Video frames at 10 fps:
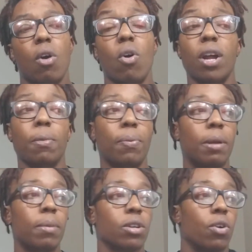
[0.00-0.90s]
or
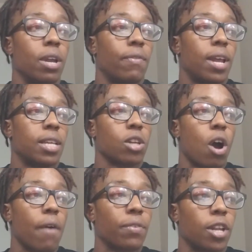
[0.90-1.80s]
pretty much, or even as
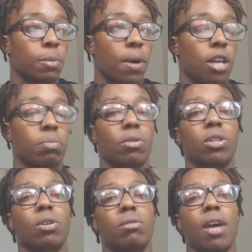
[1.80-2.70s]
often as possible,
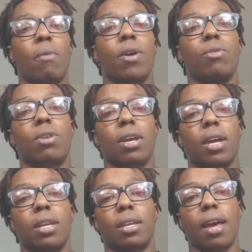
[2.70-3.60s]
just so that way you can
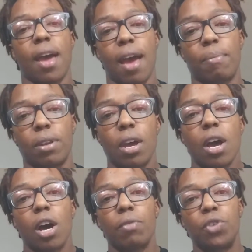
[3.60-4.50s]
get into the habit
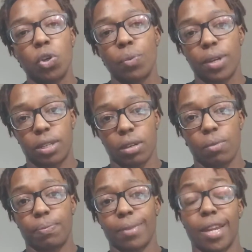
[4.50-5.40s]
of doing
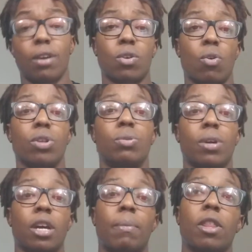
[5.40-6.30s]
so. And of course, you
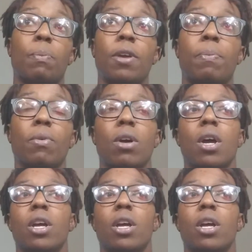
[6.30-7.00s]
can help other people.